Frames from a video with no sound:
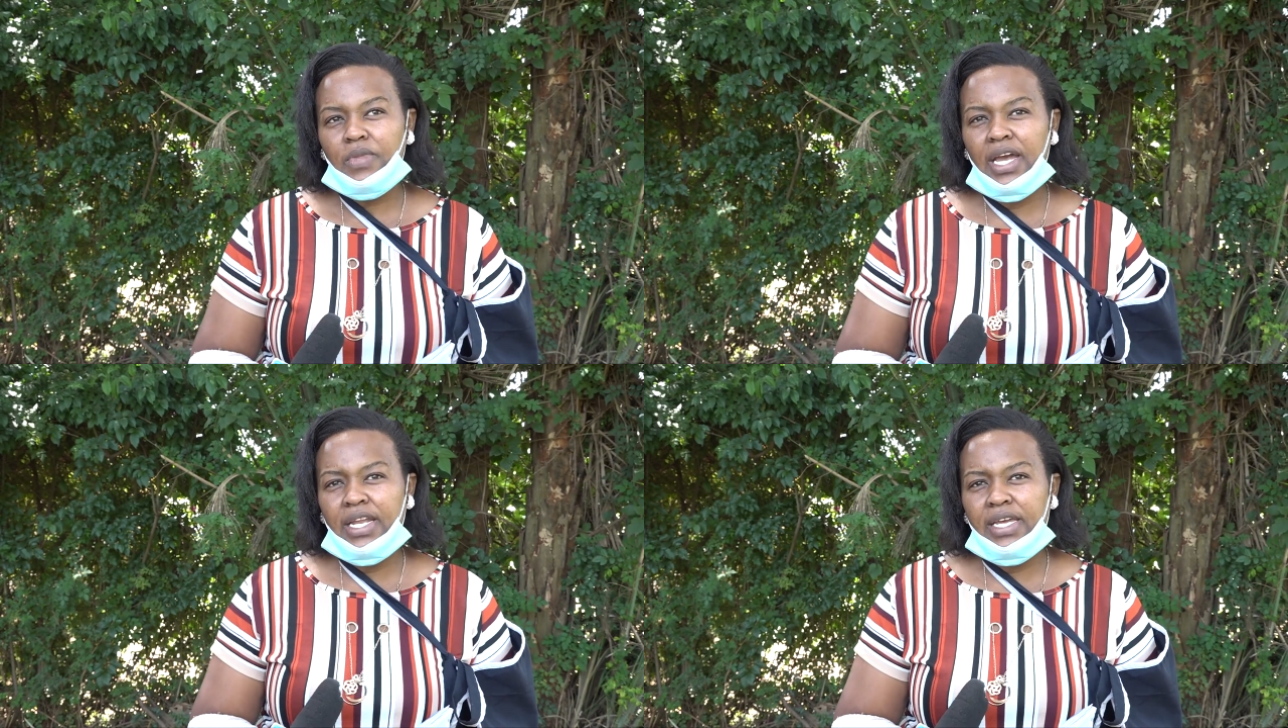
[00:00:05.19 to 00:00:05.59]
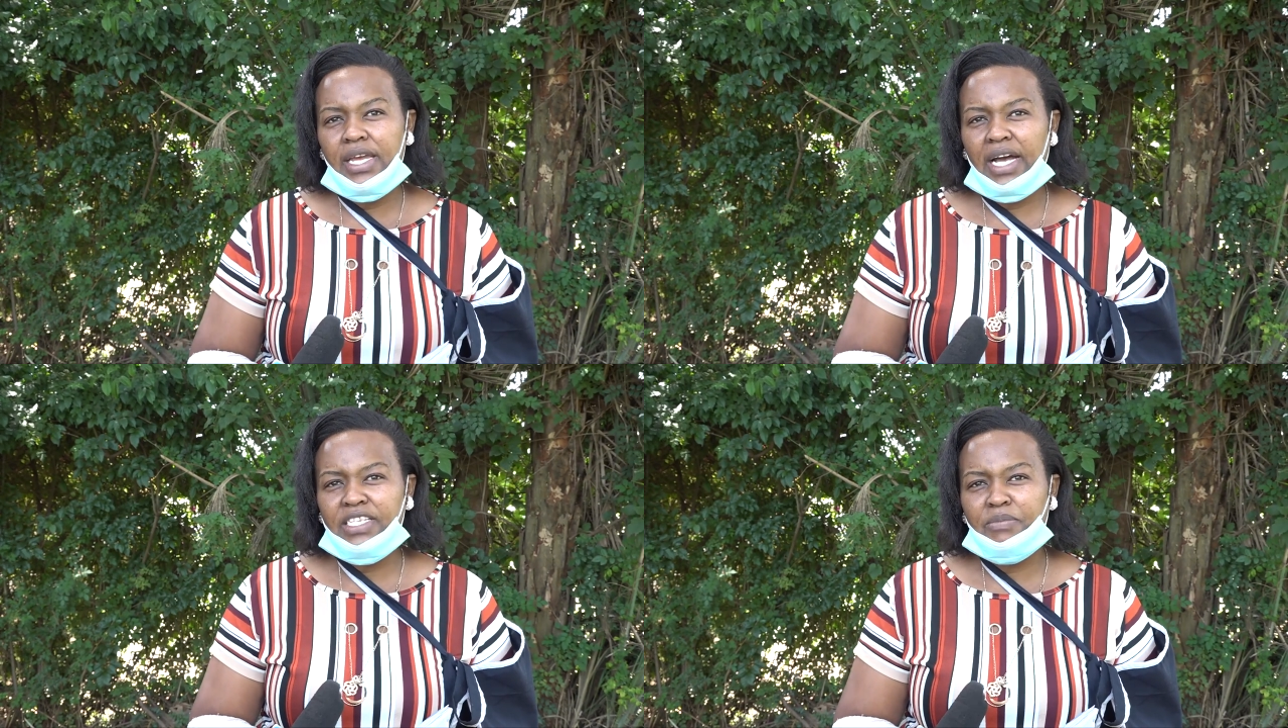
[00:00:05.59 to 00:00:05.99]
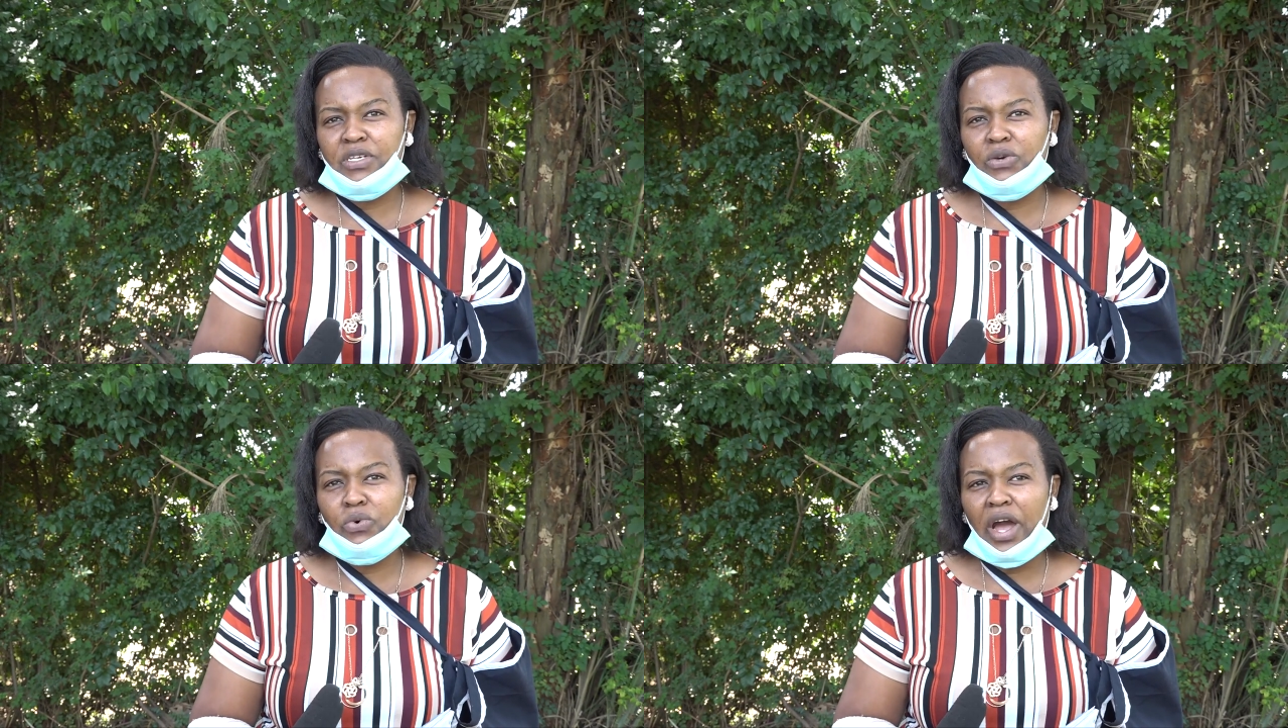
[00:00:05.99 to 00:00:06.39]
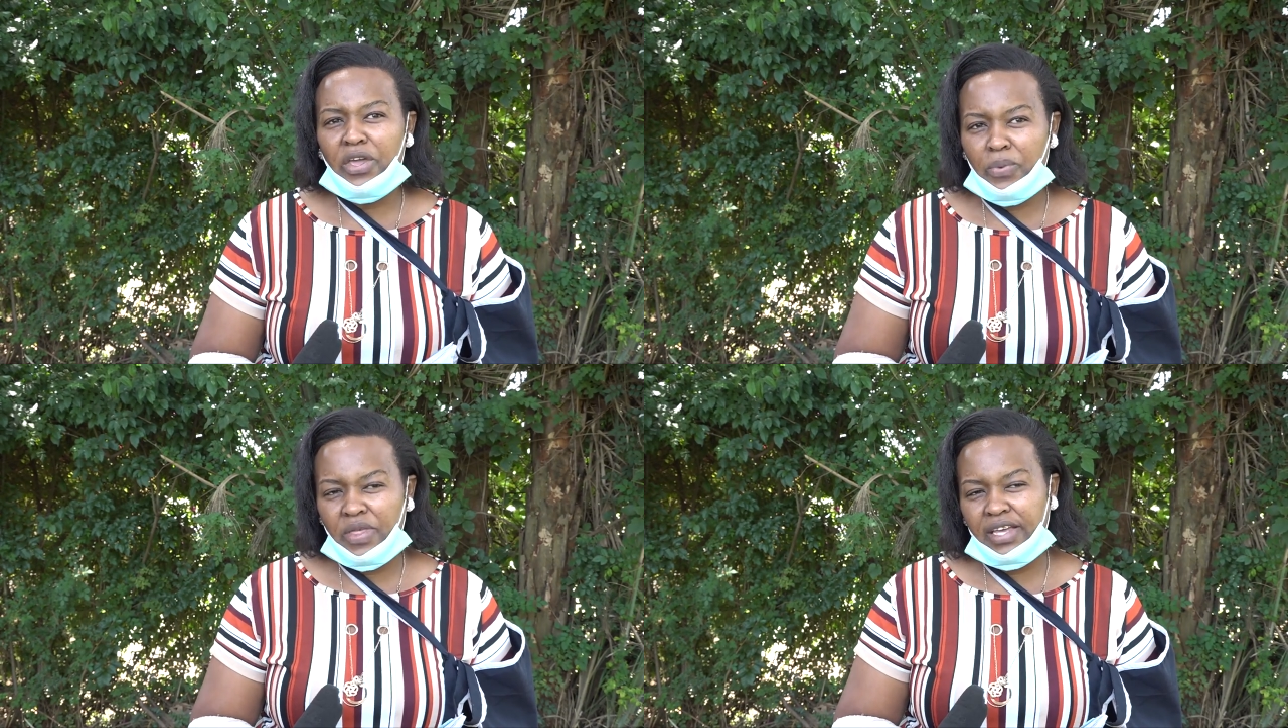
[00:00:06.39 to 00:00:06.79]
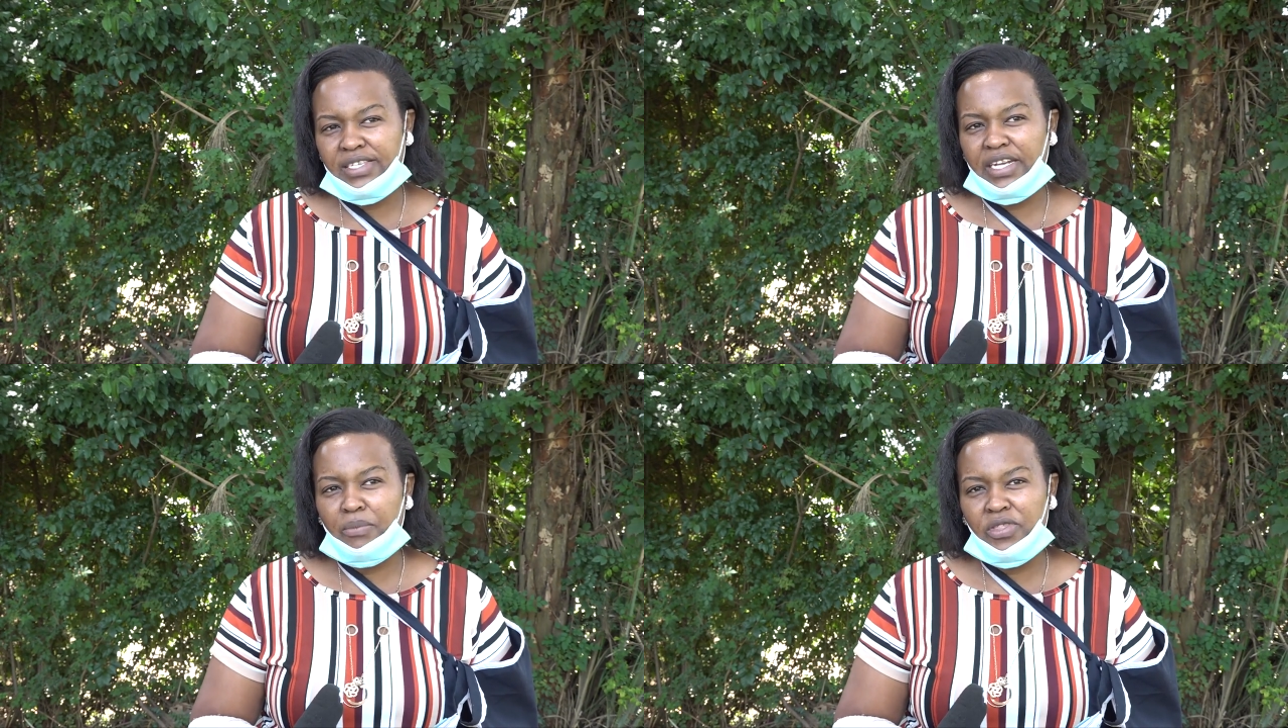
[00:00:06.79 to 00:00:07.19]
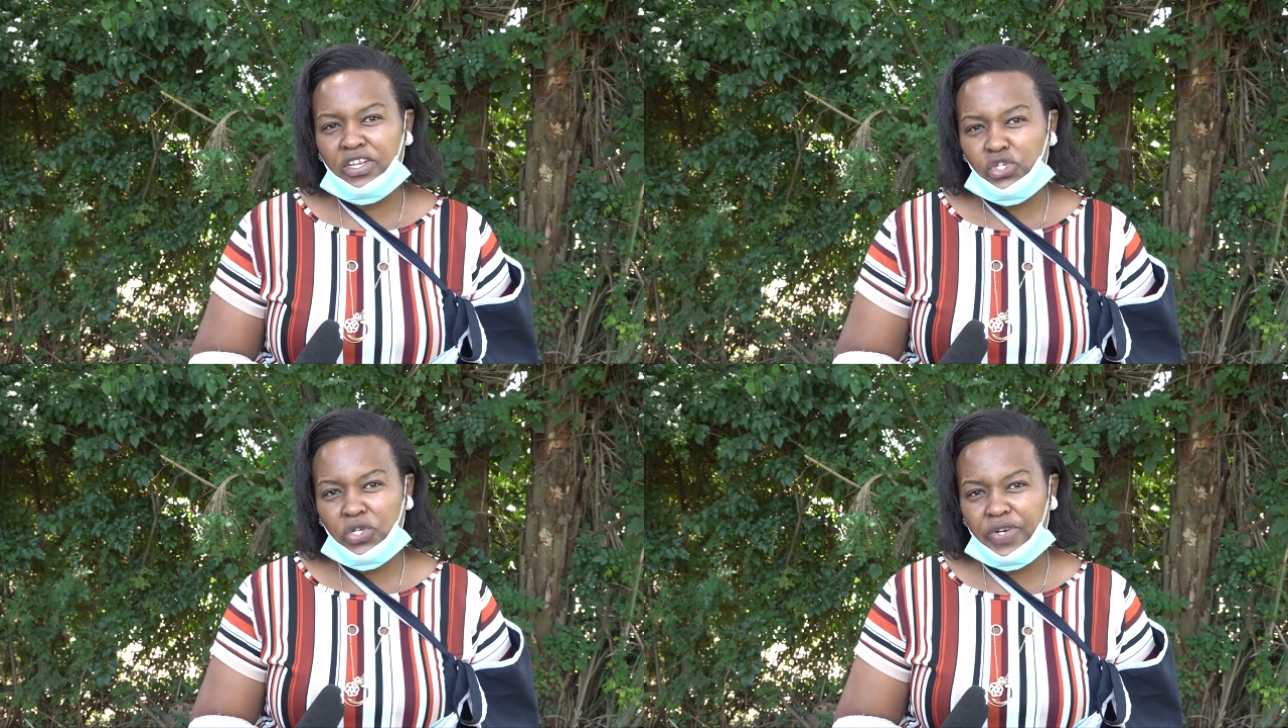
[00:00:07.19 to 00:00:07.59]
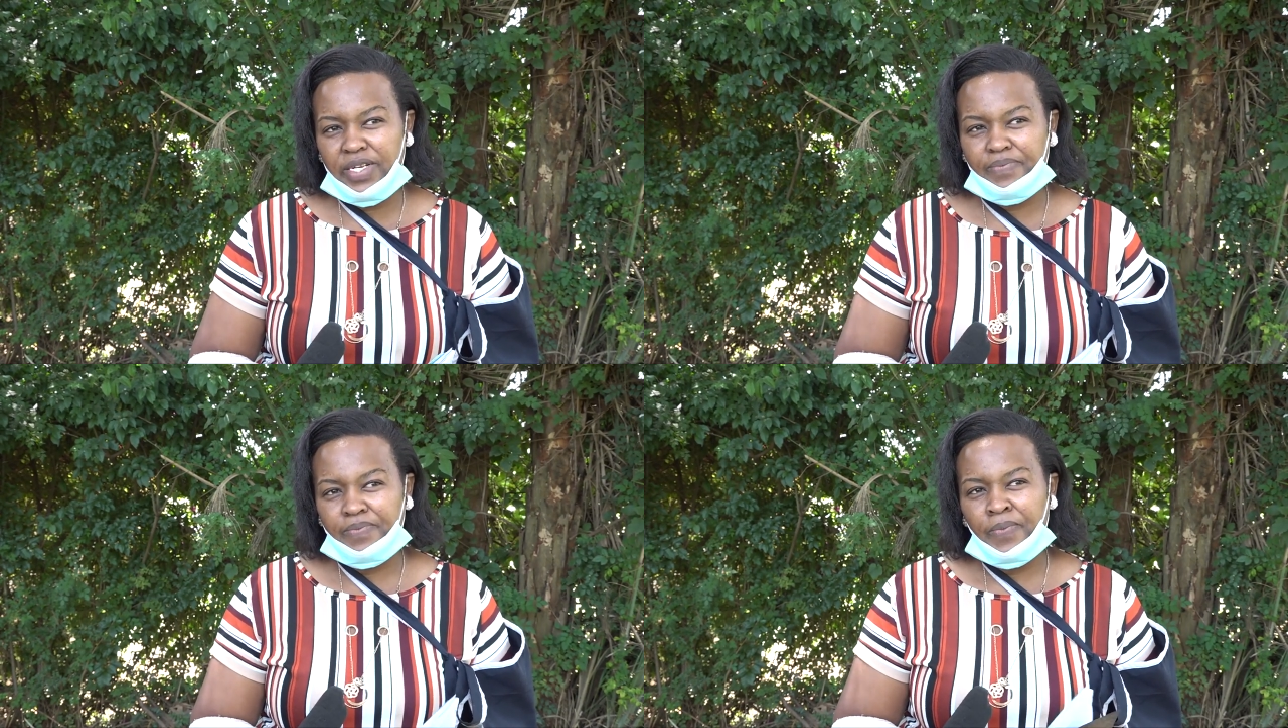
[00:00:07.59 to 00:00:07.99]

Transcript: And he asked me, who are you with? I said, I'm with the children.